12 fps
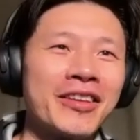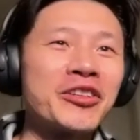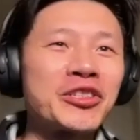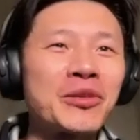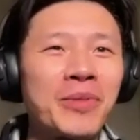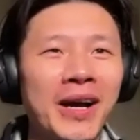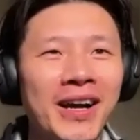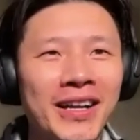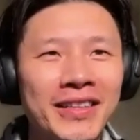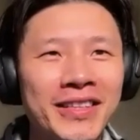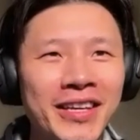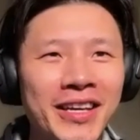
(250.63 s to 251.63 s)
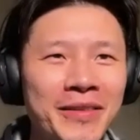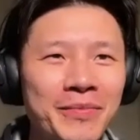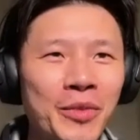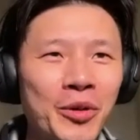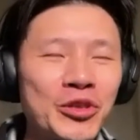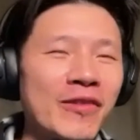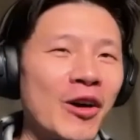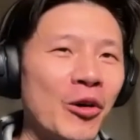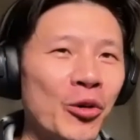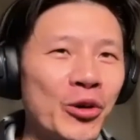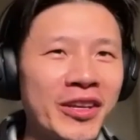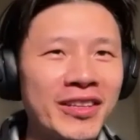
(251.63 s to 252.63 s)
Here's the part that most
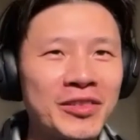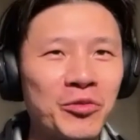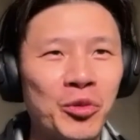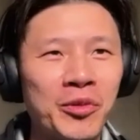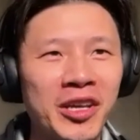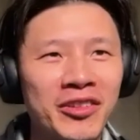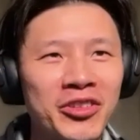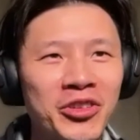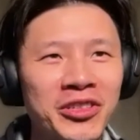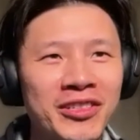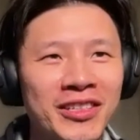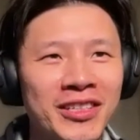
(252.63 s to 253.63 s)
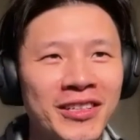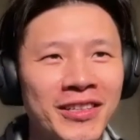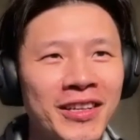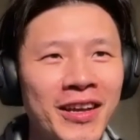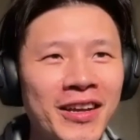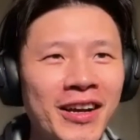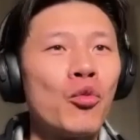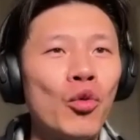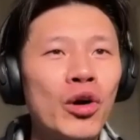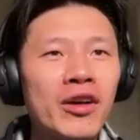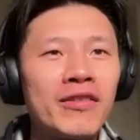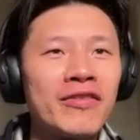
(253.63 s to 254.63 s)
of our audience will be interested in.
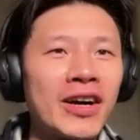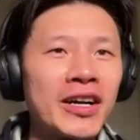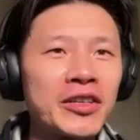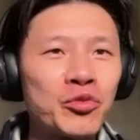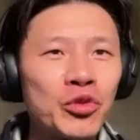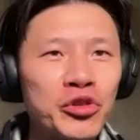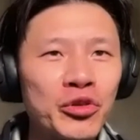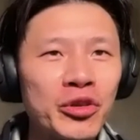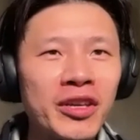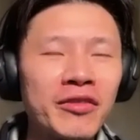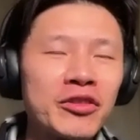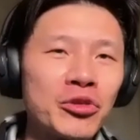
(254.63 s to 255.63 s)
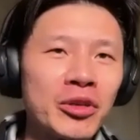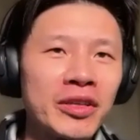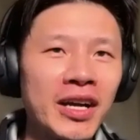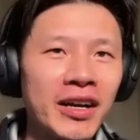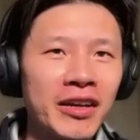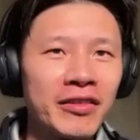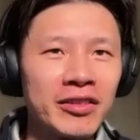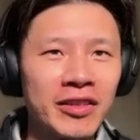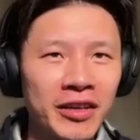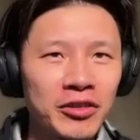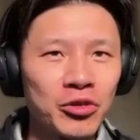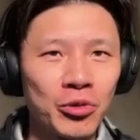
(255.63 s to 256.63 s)
What advice would you give to a young
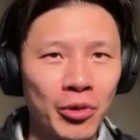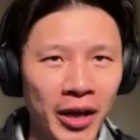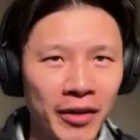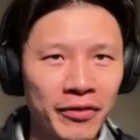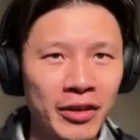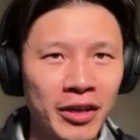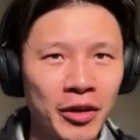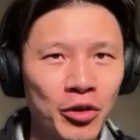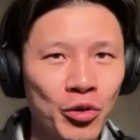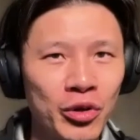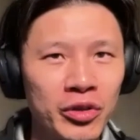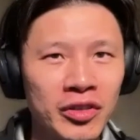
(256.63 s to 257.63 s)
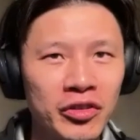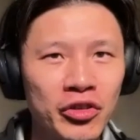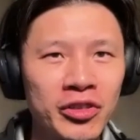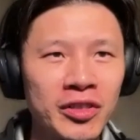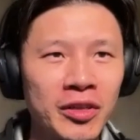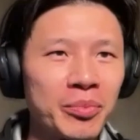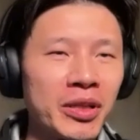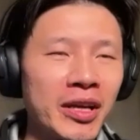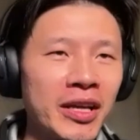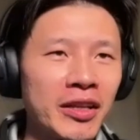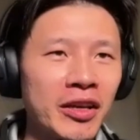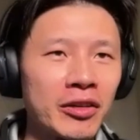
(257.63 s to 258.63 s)
international athlete who is interested in playing
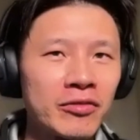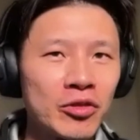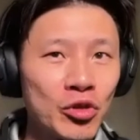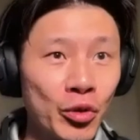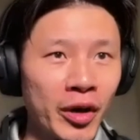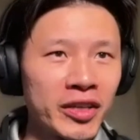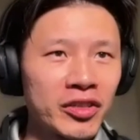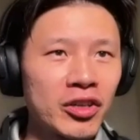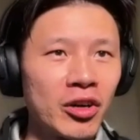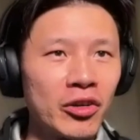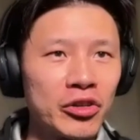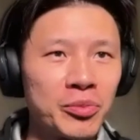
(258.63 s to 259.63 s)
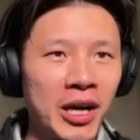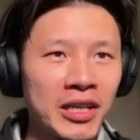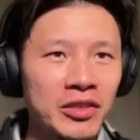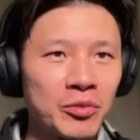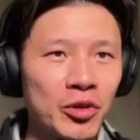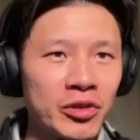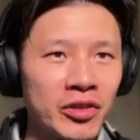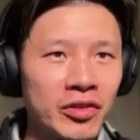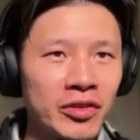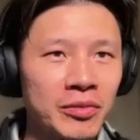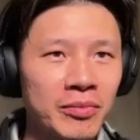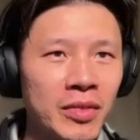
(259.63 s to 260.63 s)
in the U.S. college basketball
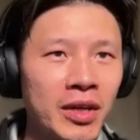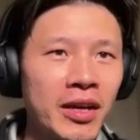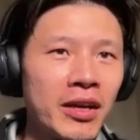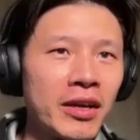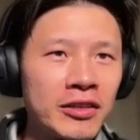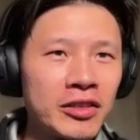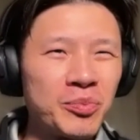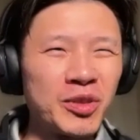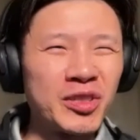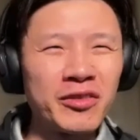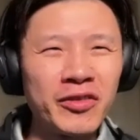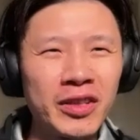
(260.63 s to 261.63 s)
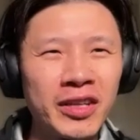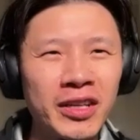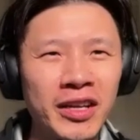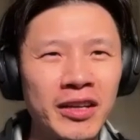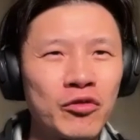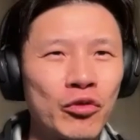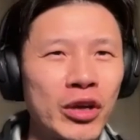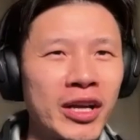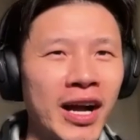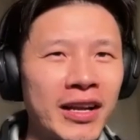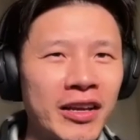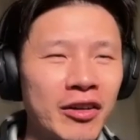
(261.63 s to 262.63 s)
system, specifically in regarding
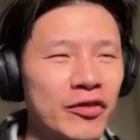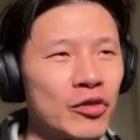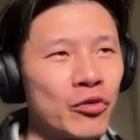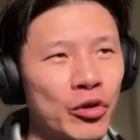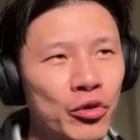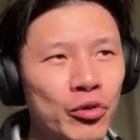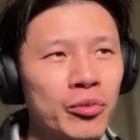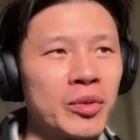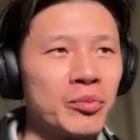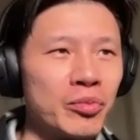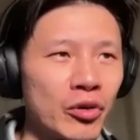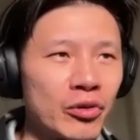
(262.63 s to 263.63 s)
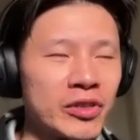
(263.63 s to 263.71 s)
of the recruitment process?